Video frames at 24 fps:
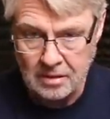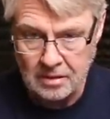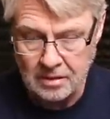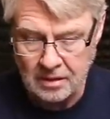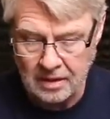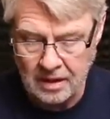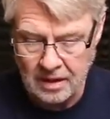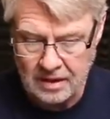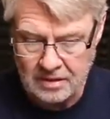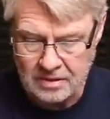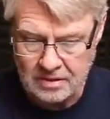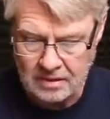
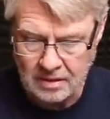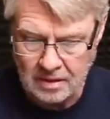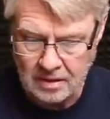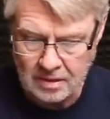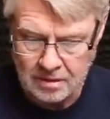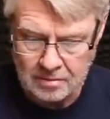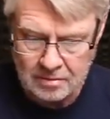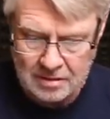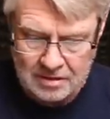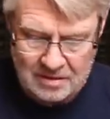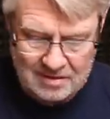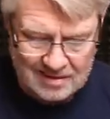nuts on
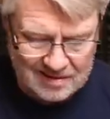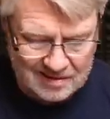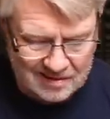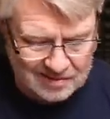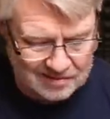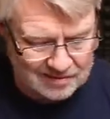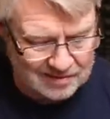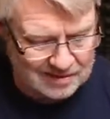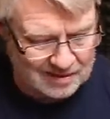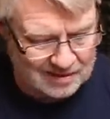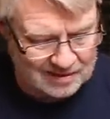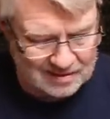them and
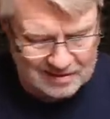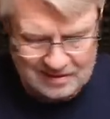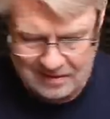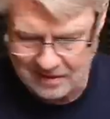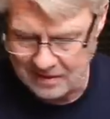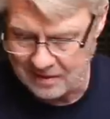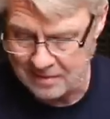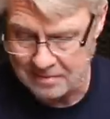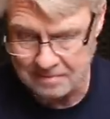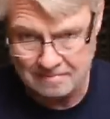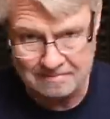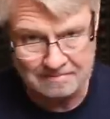stuff, and that's
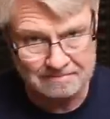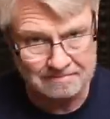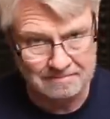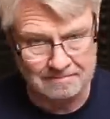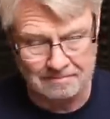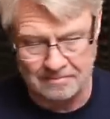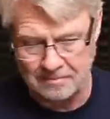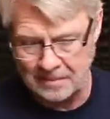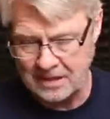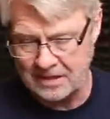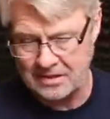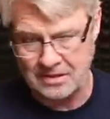
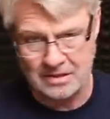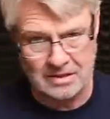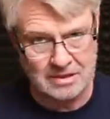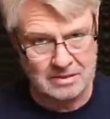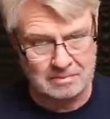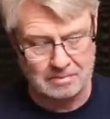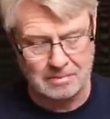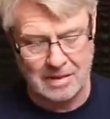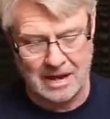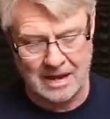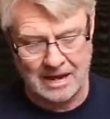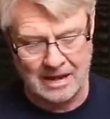
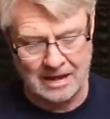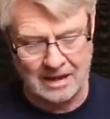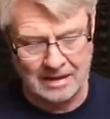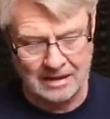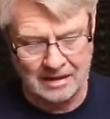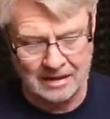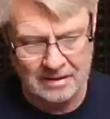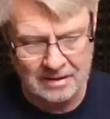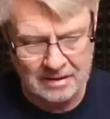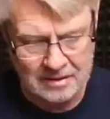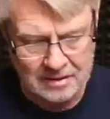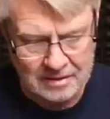just
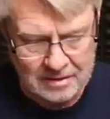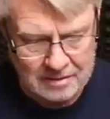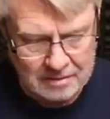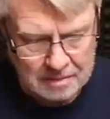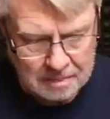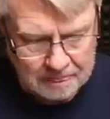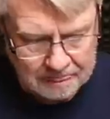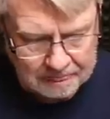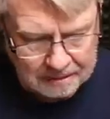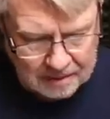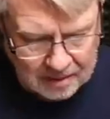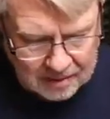bad.
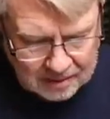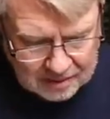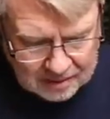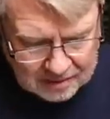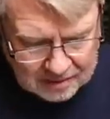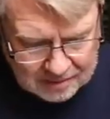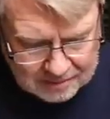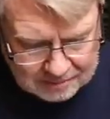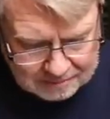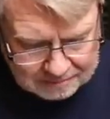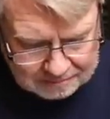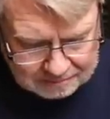
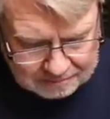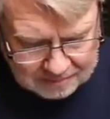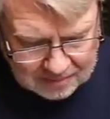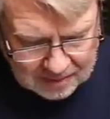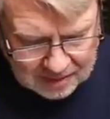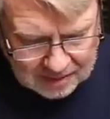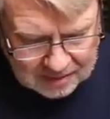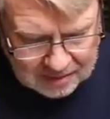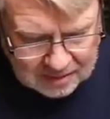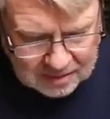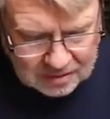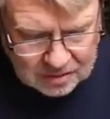And
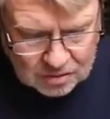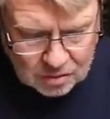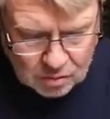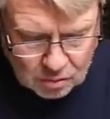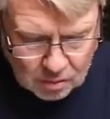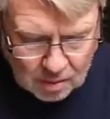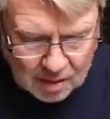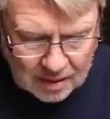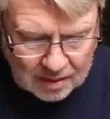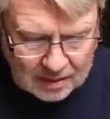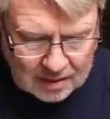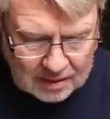then new
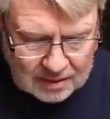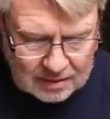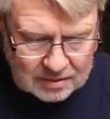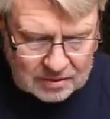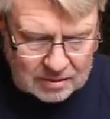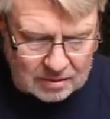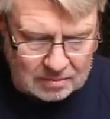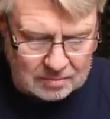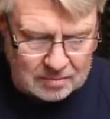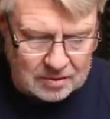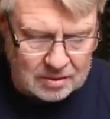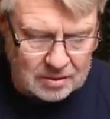wiring,
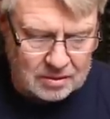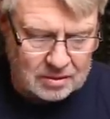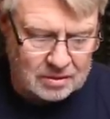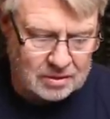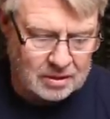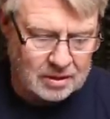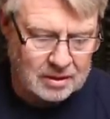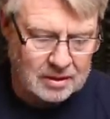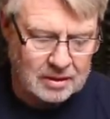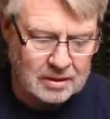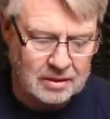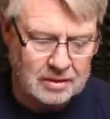some
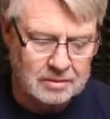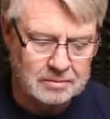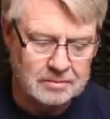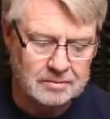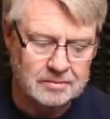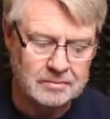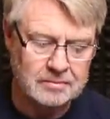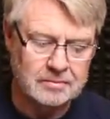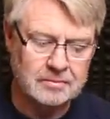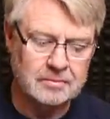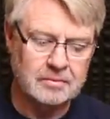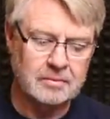
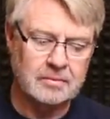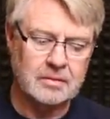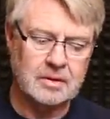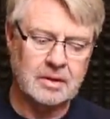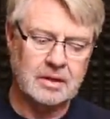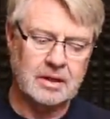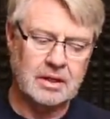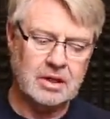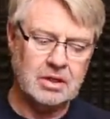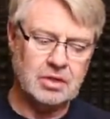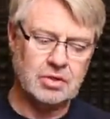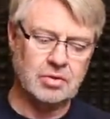
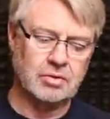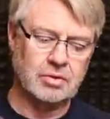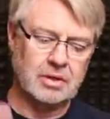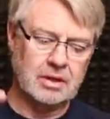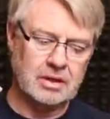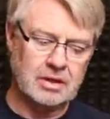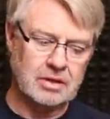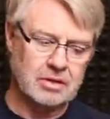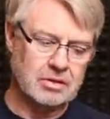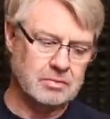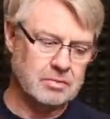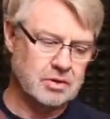heat shrink
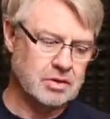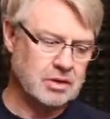and some